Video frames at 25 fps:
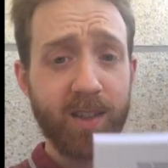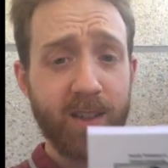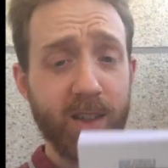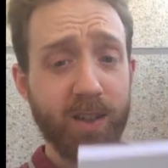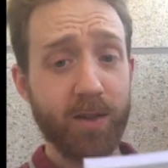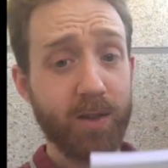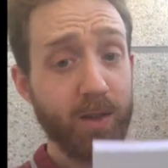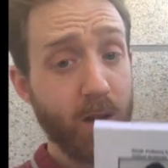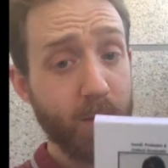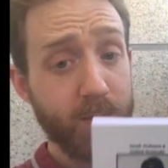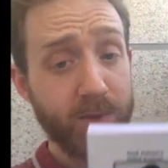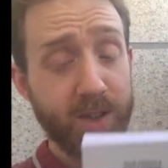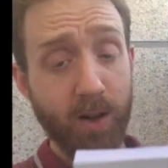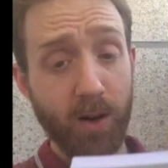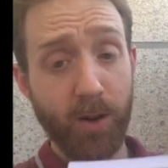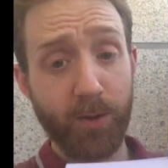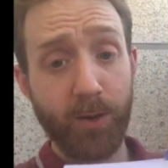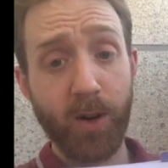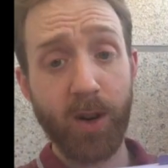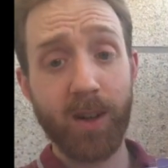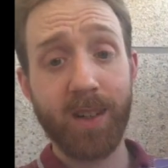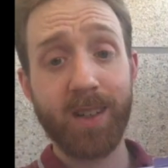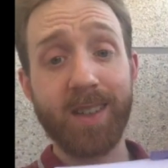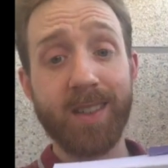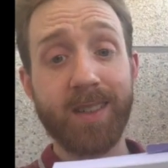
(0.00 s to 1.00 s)
This is obviously
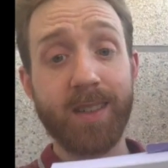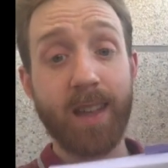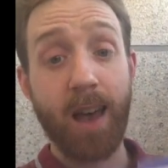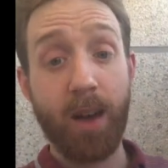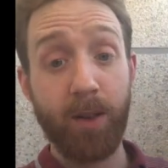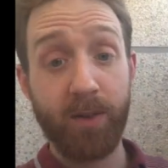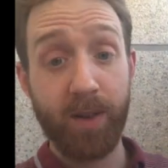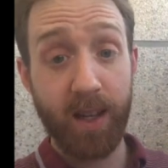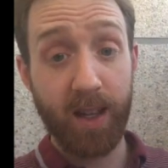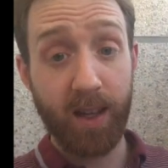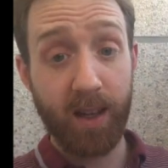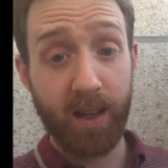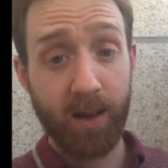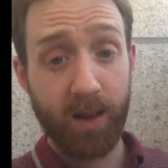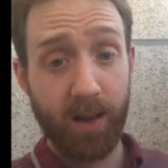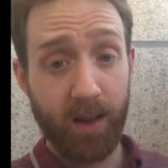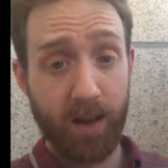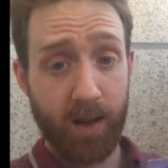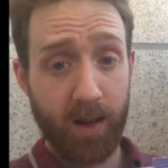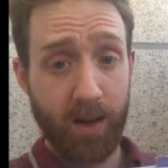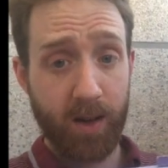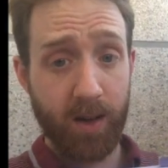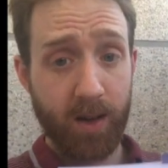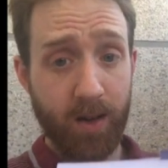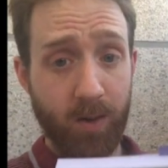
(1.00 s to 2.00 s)
referring to Saudi
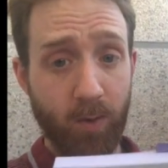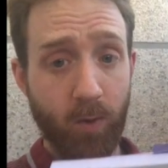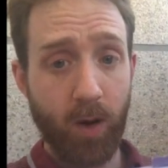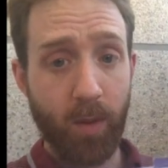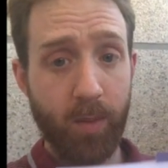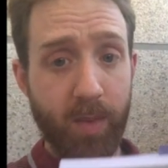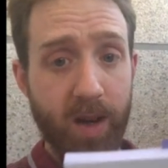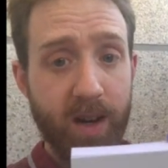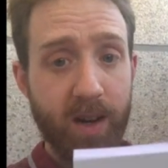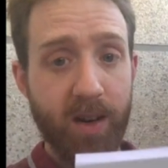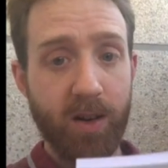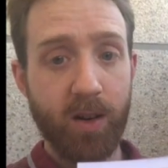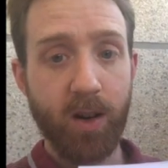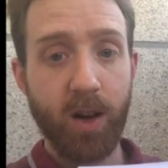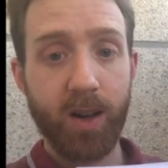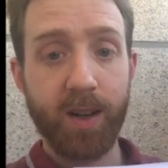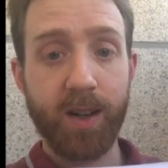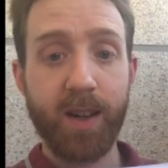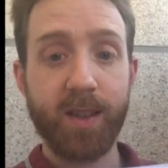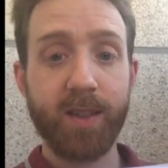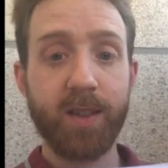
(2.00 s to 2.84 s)
women and not